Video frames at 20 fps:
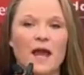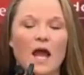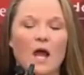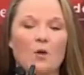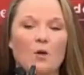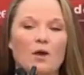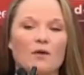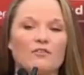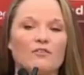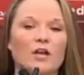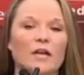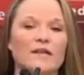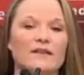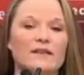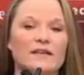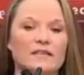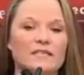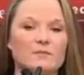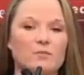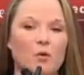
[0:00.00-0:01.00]
However, at
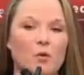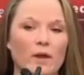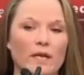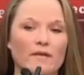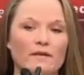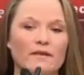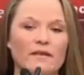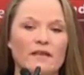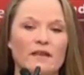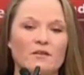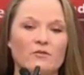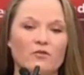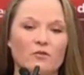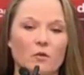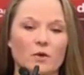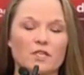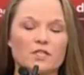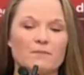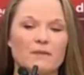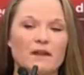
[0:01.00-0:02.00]
this point, the
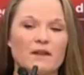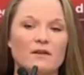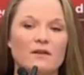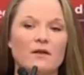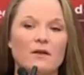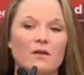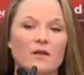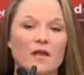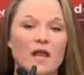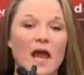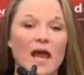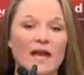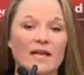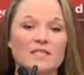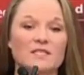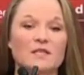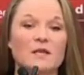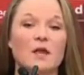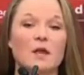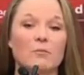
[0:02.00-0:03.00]
enforcement
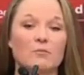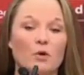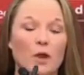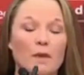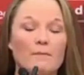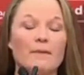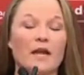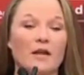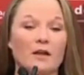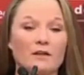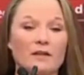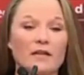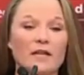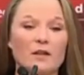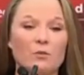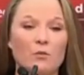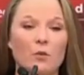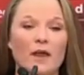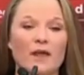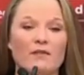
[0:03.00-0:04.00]
lies
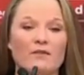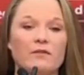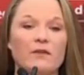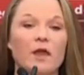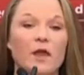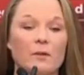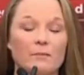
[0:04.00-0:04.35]
primarily with